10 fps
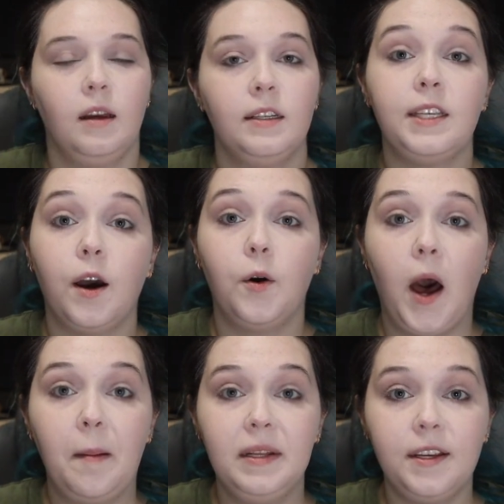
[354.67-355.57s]
So
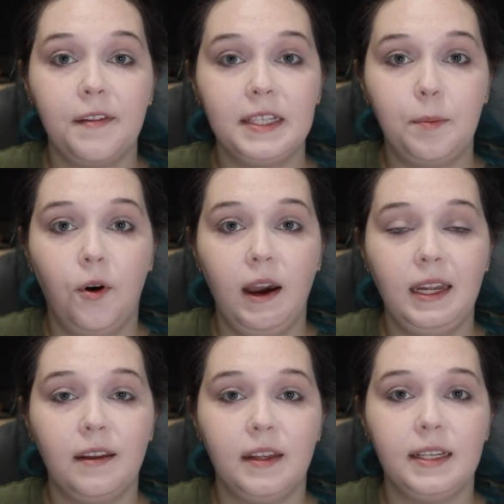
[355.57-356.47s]
up until this
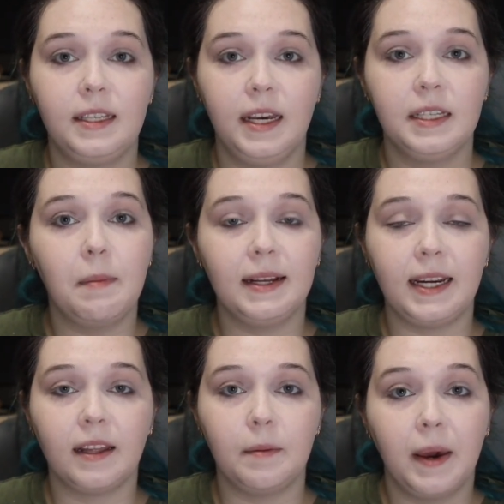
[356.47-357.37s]
point, this is my
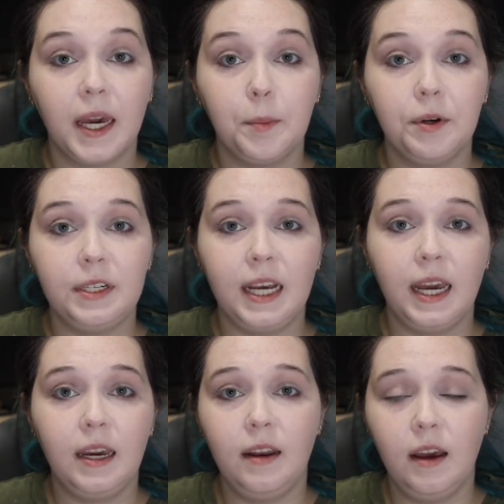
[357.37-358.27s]
daily makeup
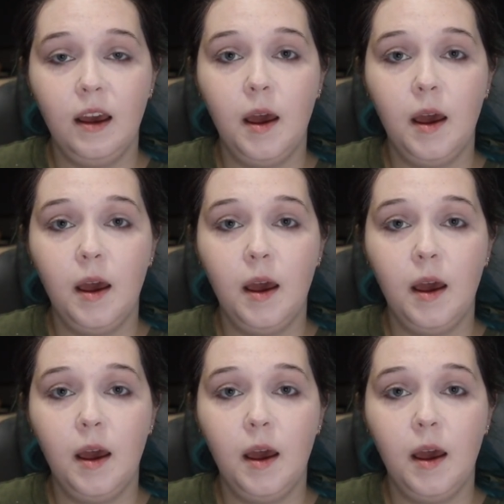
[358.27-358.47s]
routine,